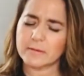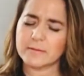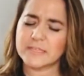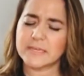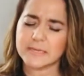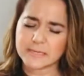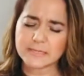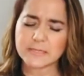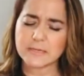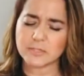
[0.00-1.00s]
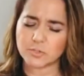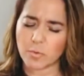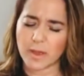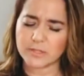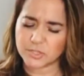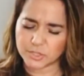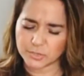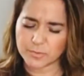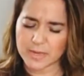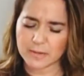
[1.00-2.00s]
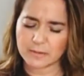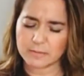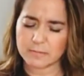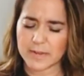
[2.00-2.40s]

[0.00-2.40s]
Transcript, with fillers: the easiest way to do it